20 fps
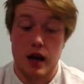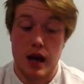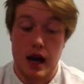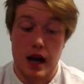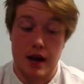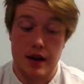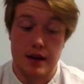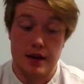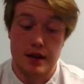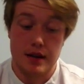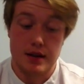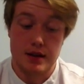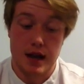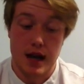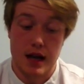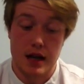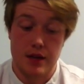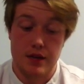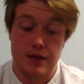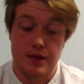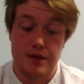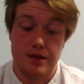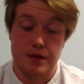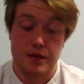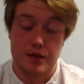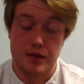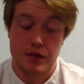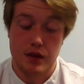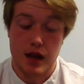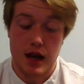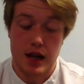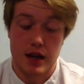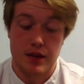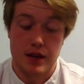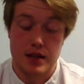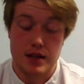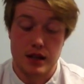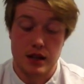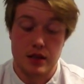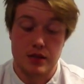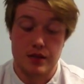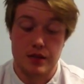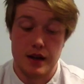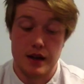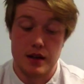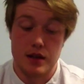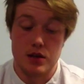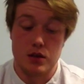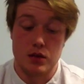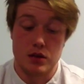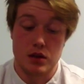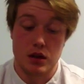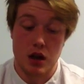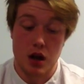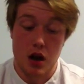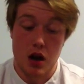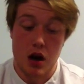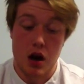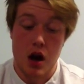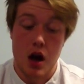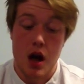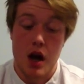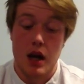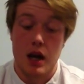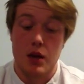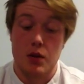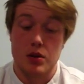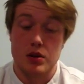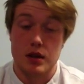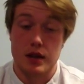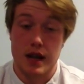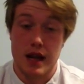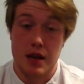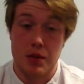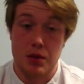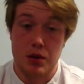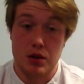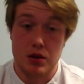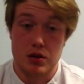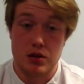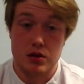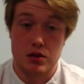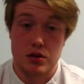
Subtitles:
and his cardiovascular fitness was low, he wasn't able